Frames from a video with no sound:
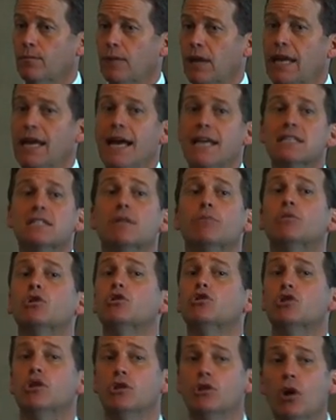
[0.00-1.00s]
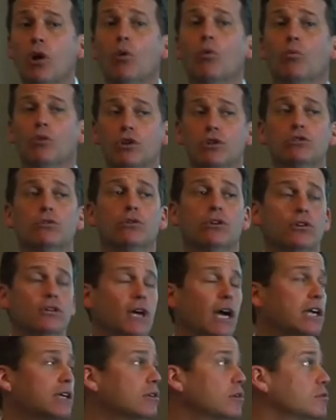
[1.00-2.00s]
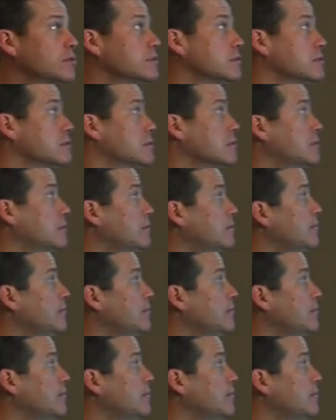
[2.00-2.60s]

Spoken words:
And that's something you should note when you're doing your diagnosis.